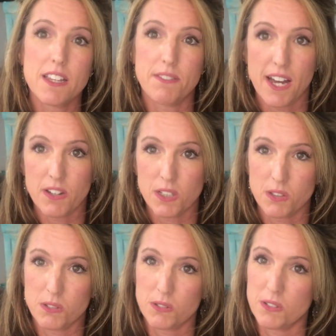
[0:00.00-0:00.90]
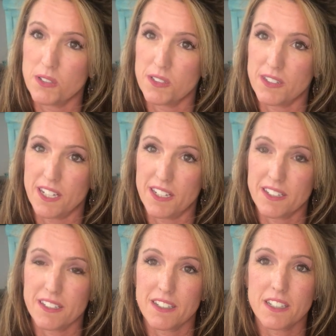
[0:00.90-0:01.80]
the value
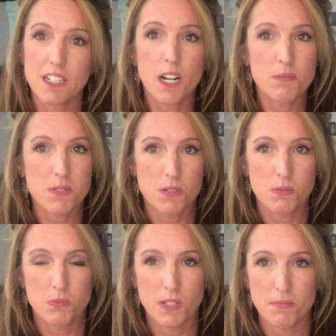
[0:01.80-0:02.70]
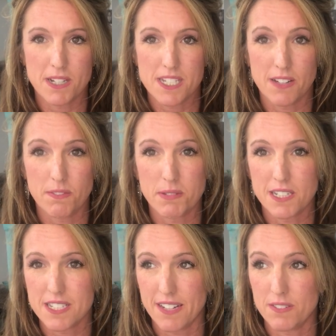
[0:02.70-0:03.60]
that comes with myself,
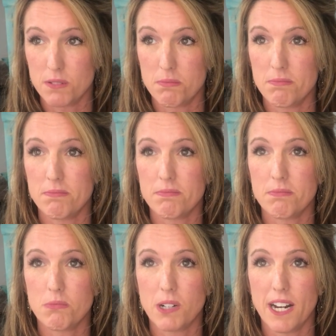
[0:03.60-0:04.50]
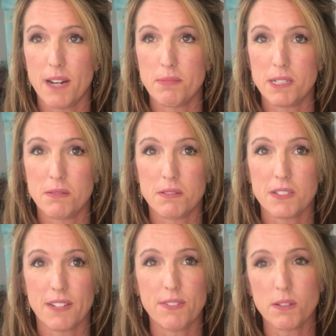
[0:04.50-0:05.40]
because after what happened
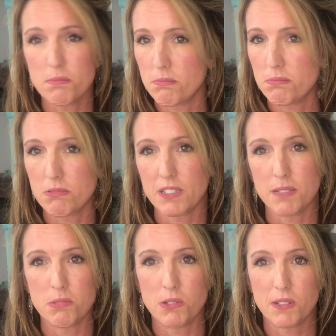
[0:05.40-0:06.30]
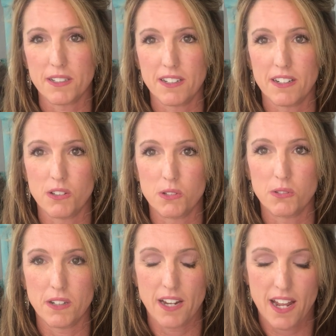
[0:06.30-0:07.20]
I felt pretty broken and
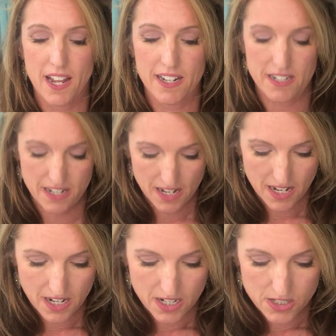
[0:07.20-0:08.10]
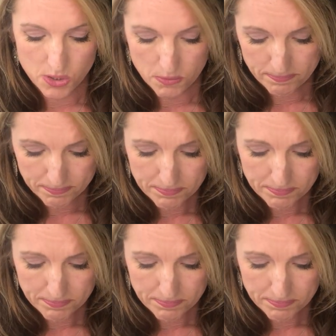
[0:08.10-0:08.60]
alone. And so